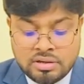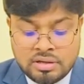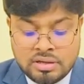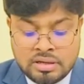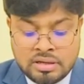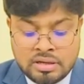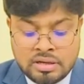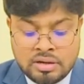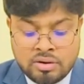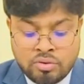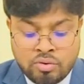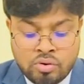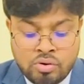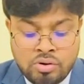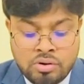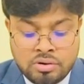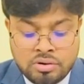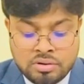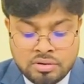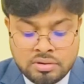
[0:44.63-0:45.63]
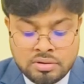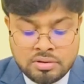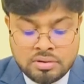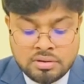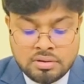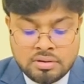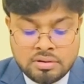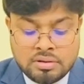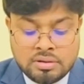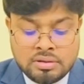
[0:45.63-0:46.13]
old,
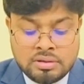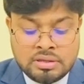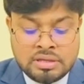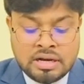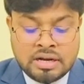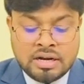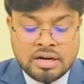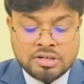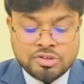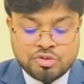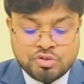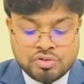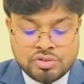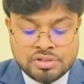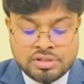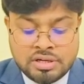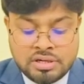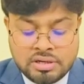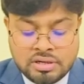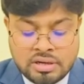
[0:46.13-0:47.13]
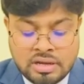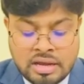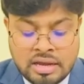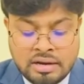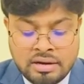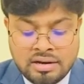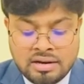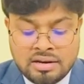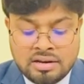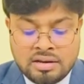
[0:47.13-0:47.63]
younger children,
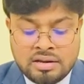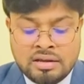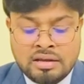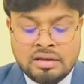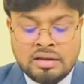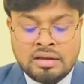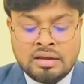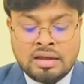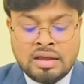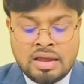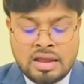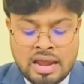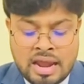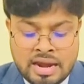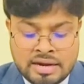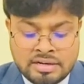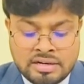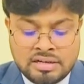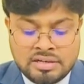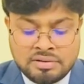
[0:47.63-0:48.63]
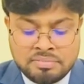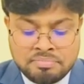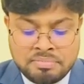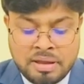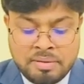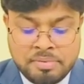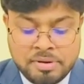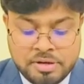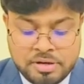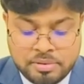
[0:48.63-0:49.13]
and adult
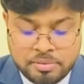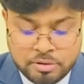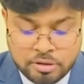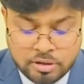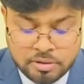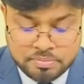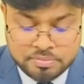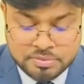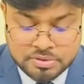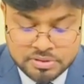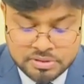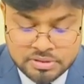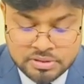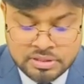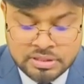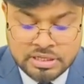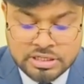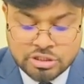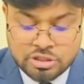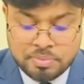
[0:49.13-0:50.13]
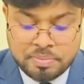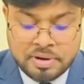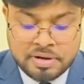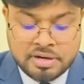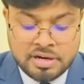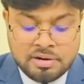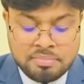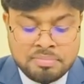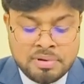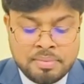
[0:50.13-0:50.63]
may be developed. In case of
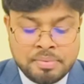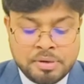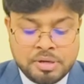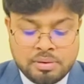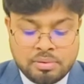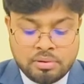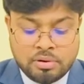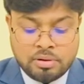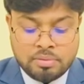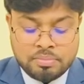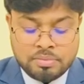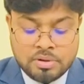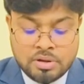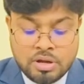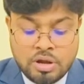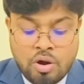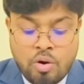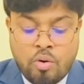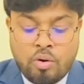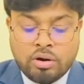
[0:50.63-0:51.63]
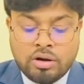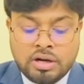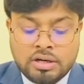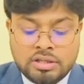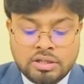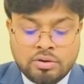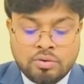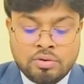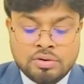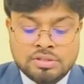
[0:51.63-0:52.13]
adult, may be developed. What are
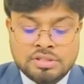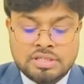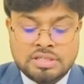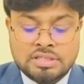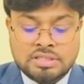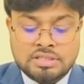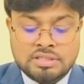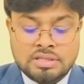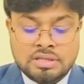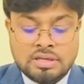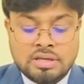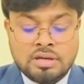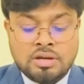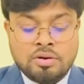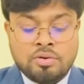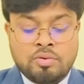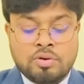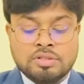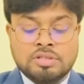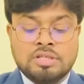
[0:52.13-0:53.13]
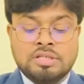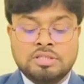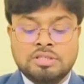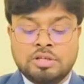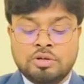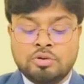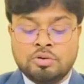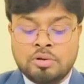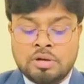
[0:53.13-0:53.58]
the causes? Causes the